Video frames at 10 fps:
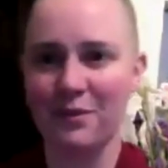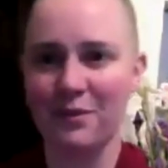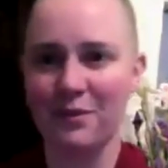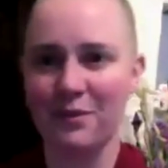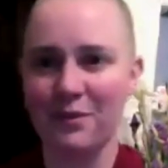
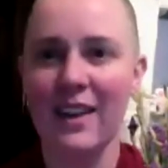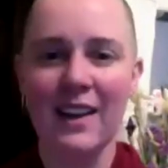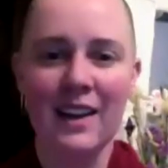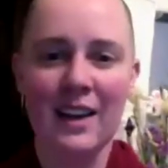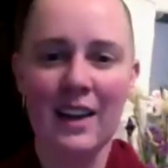Okay,
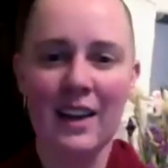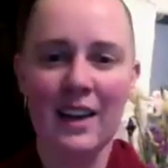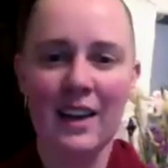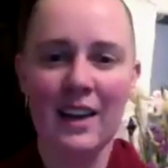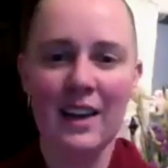
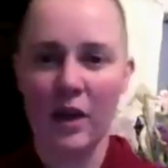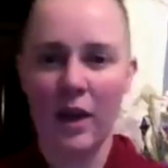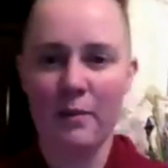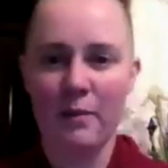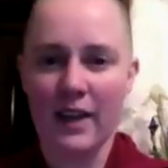so we'll
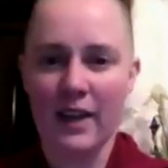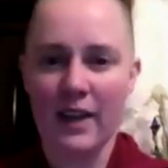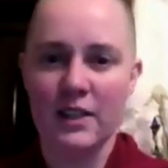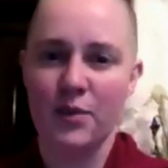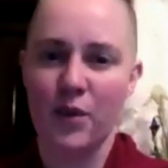come back to
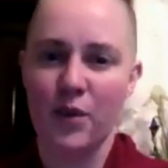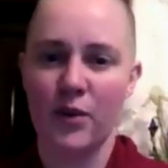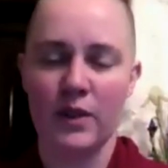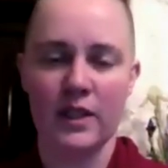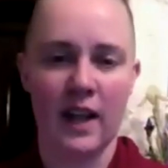this
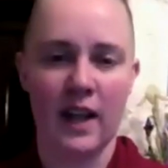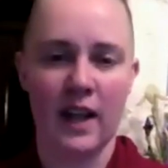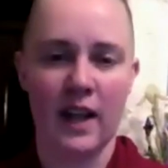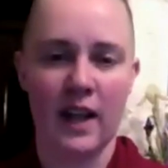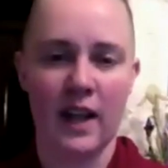fourfold
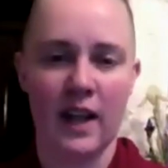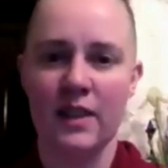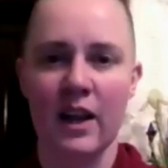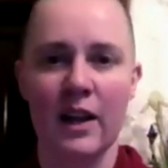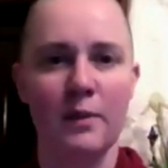analysis.
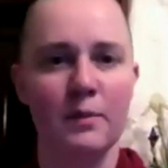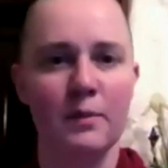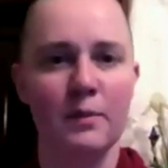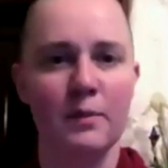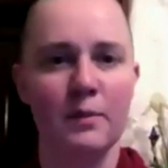
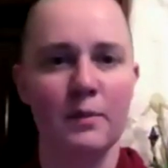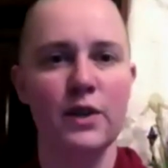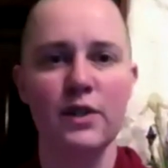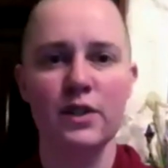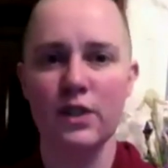
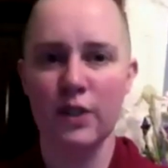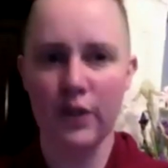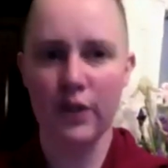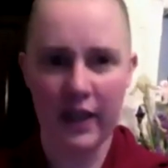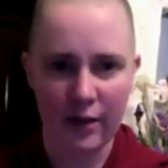First, just
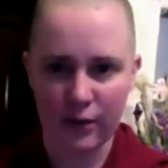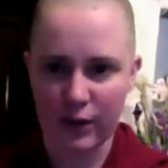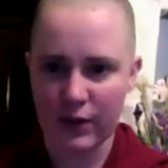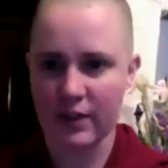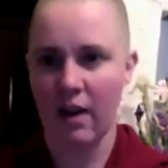looking at verse